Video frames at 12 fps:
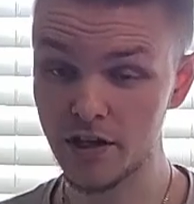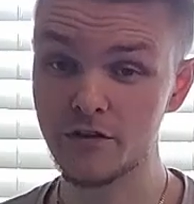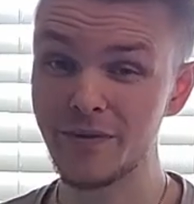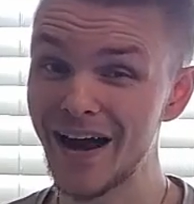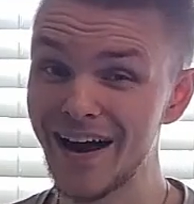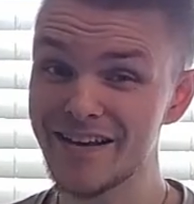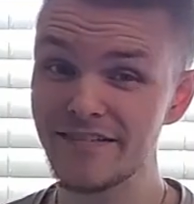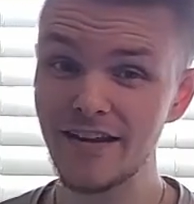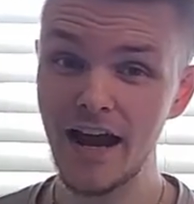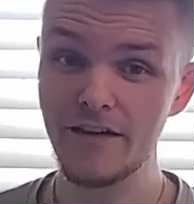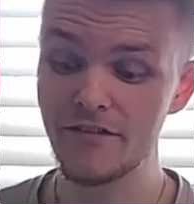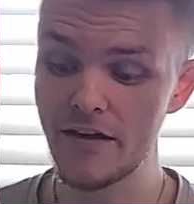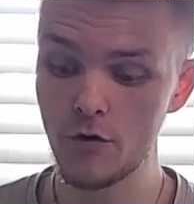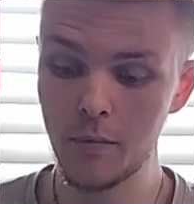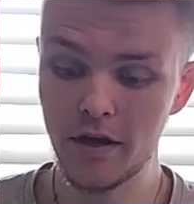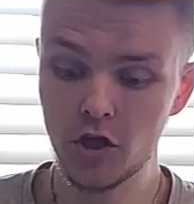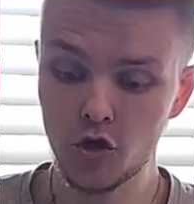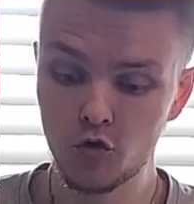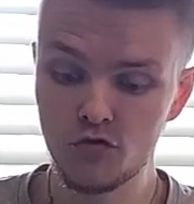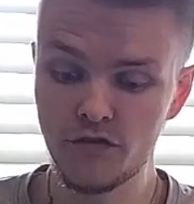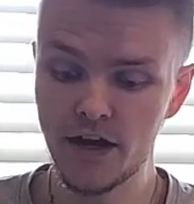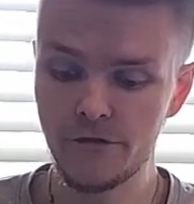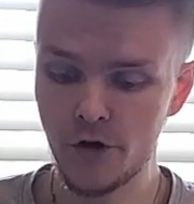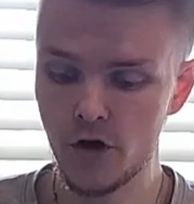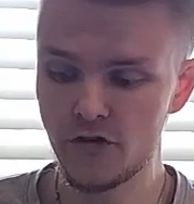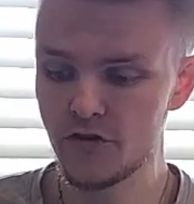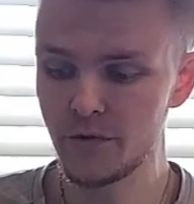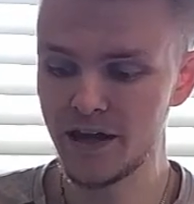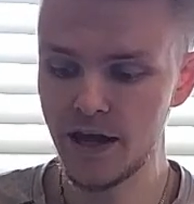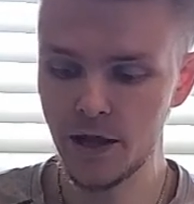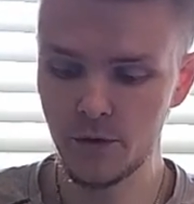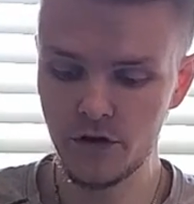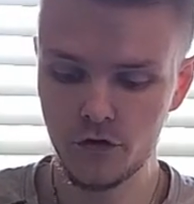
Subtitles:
To be honest, I've never been a huge fan of RGB anyways,